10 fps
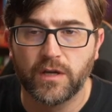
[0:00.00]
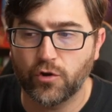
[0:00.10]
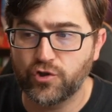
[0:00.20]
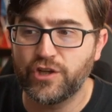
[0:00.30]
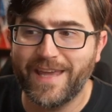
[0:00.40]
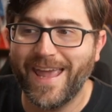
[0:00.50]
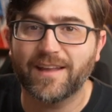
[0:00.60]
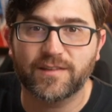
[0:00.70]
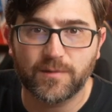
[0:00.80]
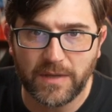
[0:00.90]
you know, she
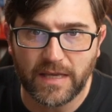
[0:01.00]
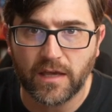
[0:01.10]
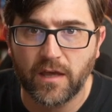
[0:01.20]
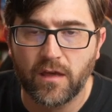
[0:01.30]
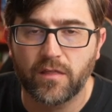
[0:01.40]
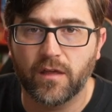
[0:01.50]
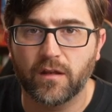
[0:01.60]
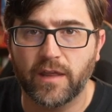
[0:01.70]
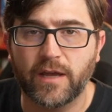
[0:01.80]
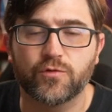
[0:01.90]
can't speak
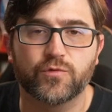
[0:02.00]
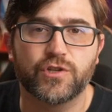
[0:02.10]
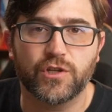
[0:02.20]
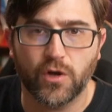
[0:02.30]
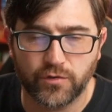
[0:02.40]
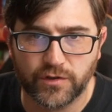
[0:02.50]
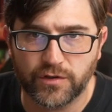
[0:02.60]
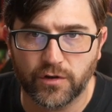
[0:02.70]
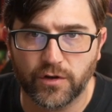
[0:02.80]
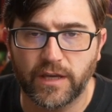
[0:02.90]
the language when she goes to
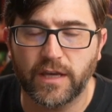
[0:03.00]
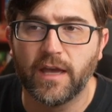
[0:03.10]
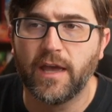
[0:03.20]
Turkey.